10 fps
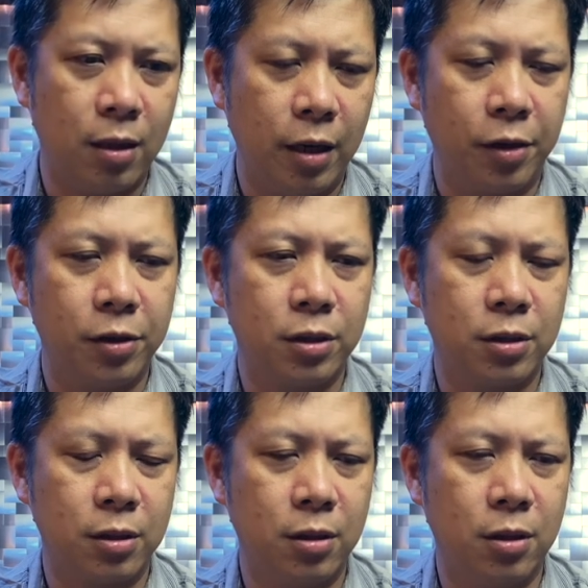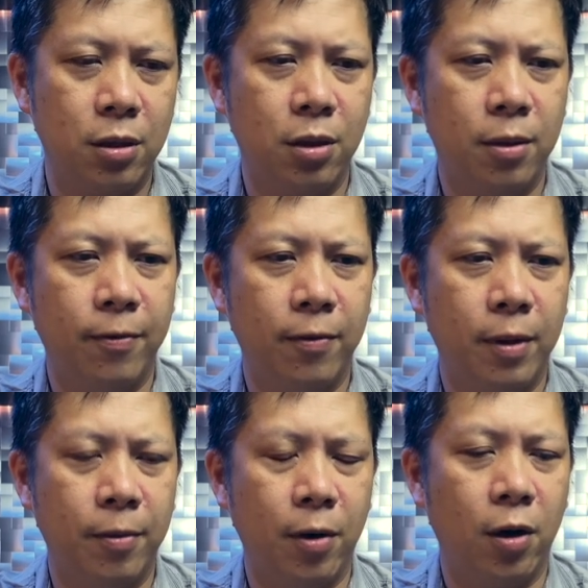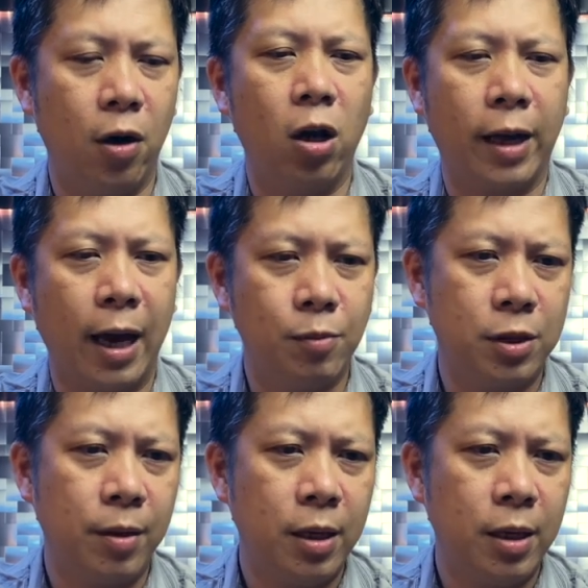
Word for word: letters, all caps.